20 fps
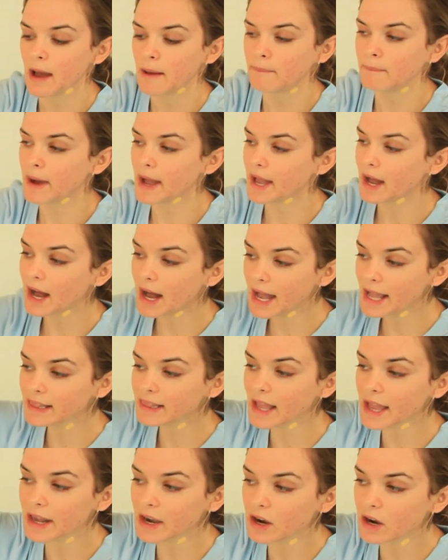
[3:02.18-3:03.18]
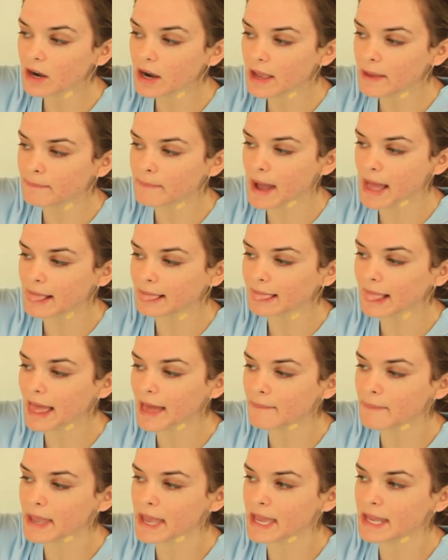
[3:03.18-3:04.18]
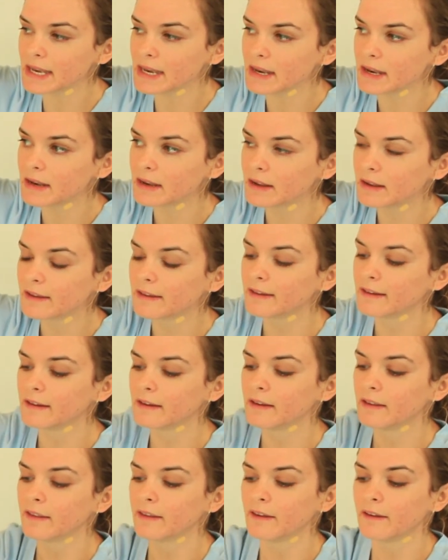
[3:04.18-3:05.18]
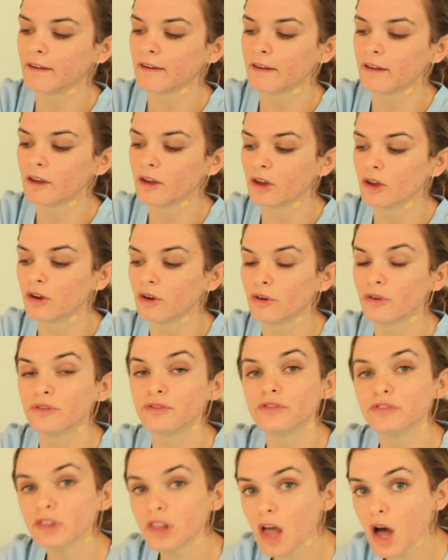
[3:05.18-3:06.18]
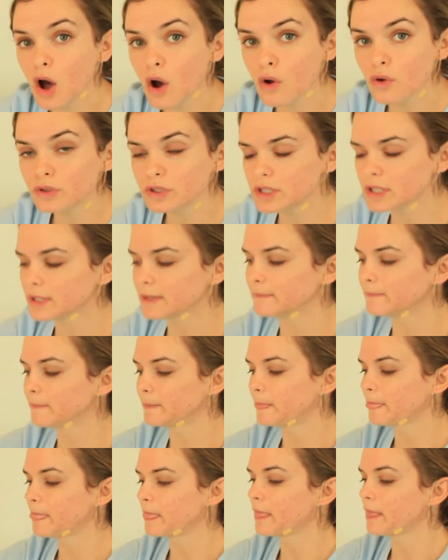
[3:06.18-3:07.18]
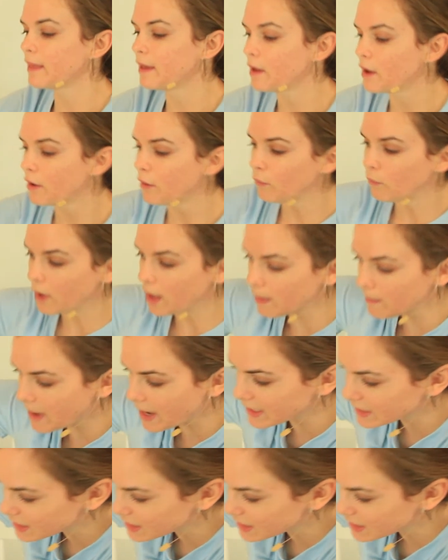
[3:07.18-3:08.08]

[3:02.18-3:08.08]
My highlighter and my lemon float, while my